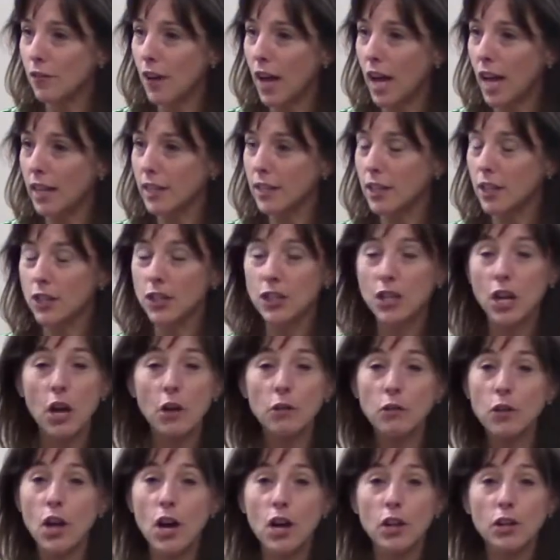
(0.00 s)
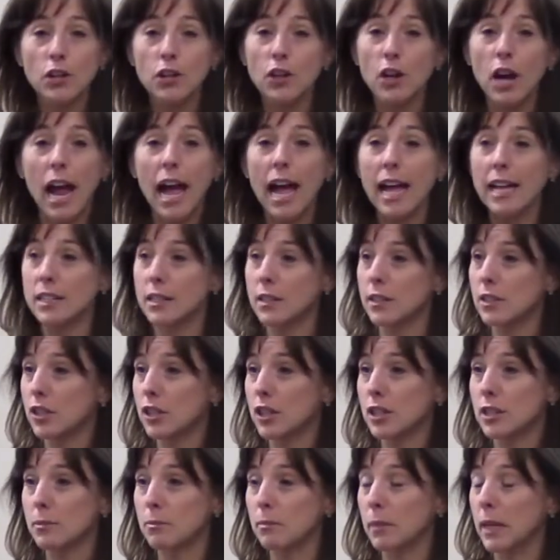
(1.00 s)
fund no longer had to
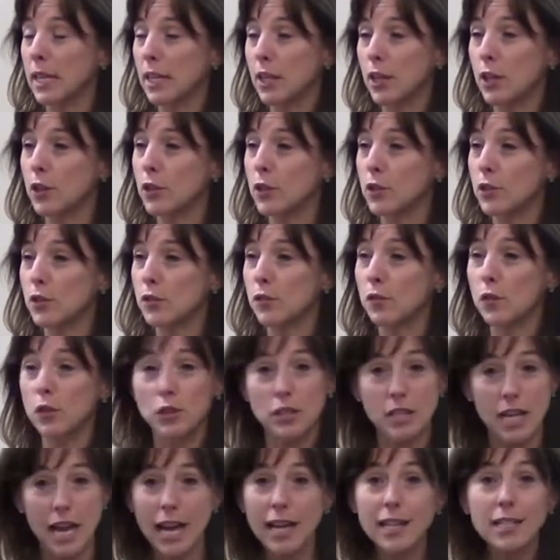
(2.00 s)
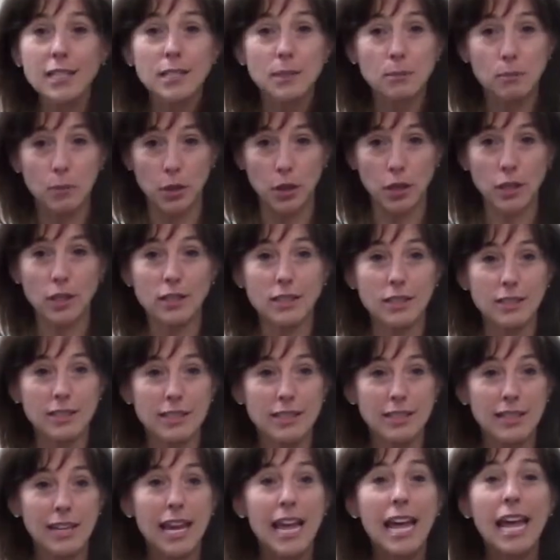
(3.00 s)
just be used for textbooks.